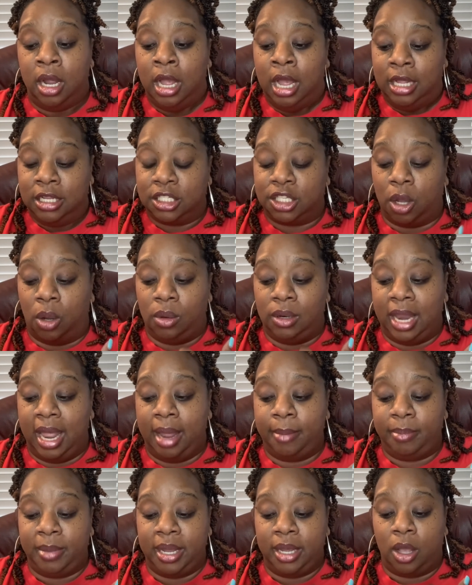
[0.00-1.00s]
so
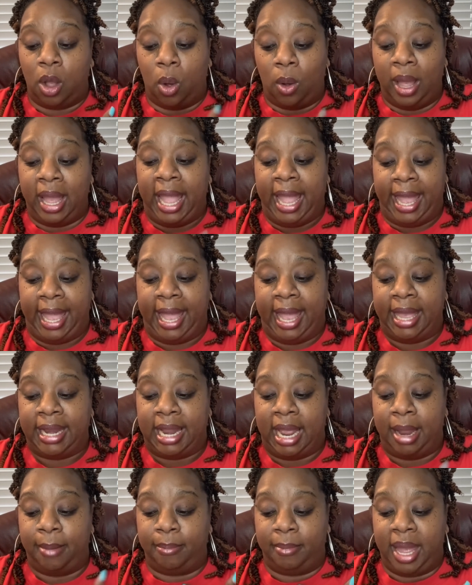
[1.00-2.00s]
let me go ahead
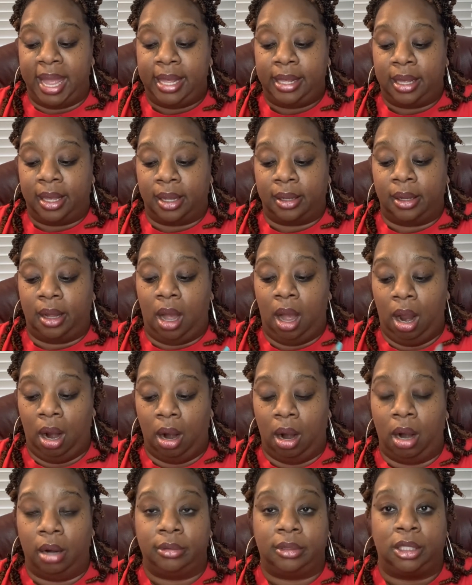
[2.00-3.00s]
and make
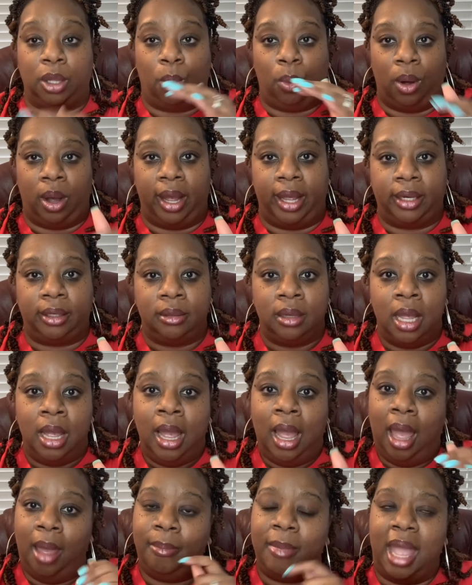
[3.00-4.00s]
her the one.
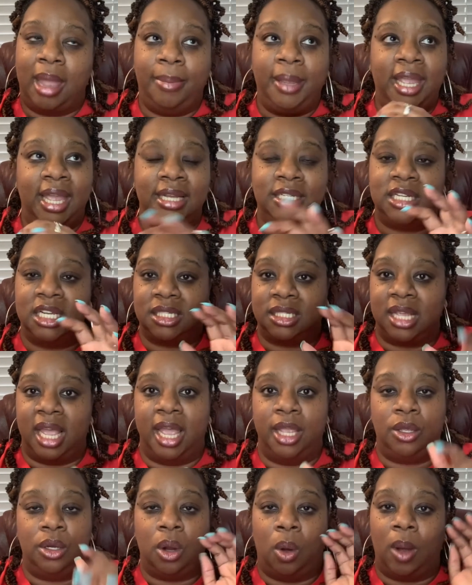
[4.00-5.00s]
And maybe he just
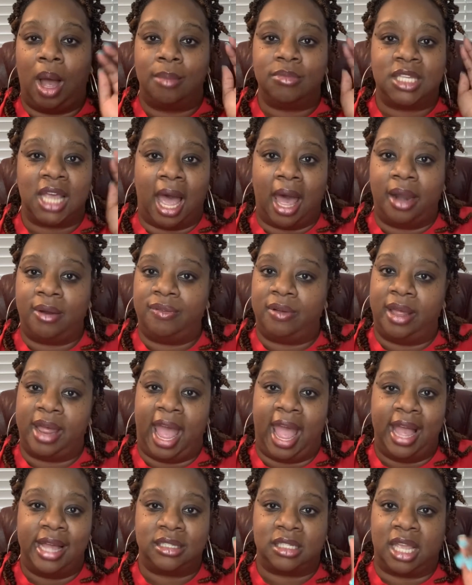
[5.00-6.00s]
said, I'm tired of her
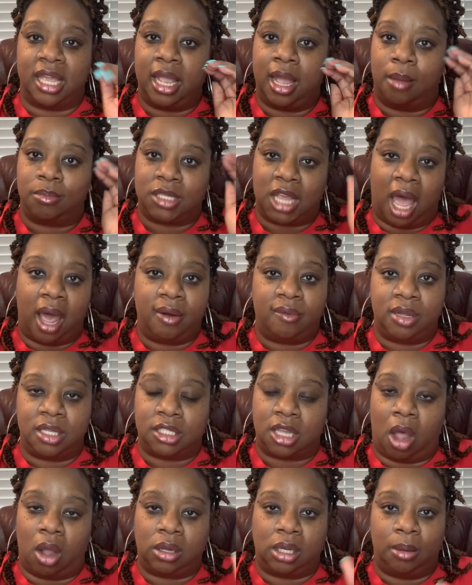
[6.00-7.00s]
asking. I'm tired of her
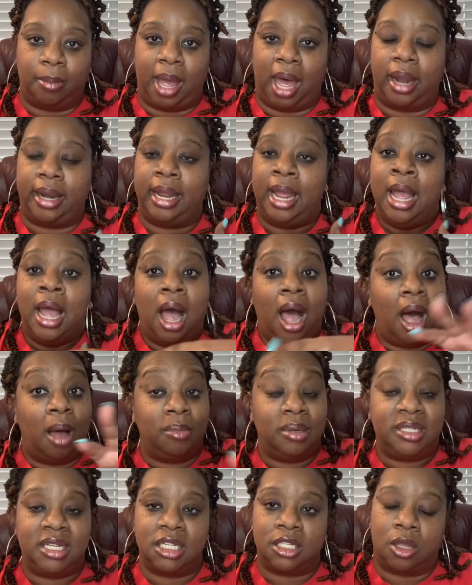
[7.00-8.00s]
talking about it. I'm
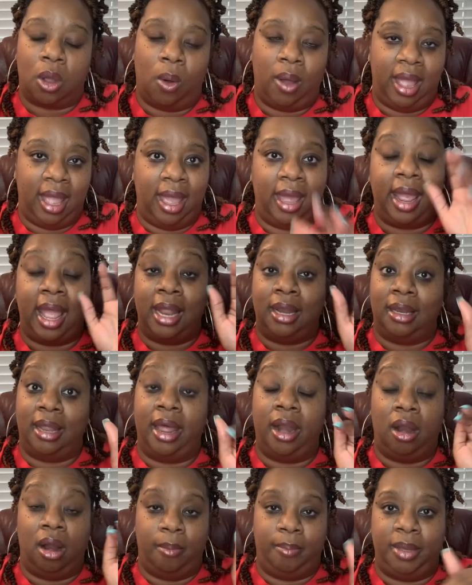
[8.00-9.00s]
going to just go ahead and
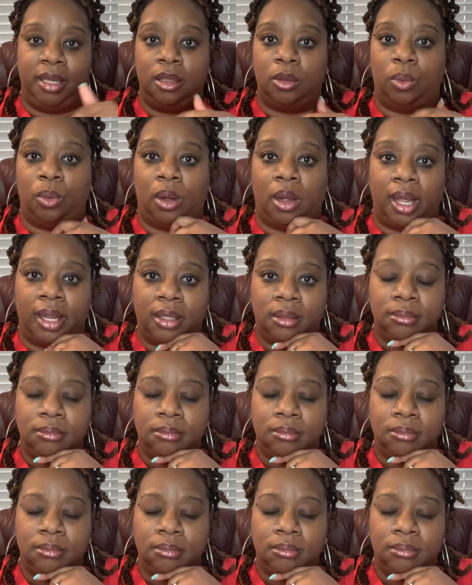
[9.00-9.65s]
let her be the one.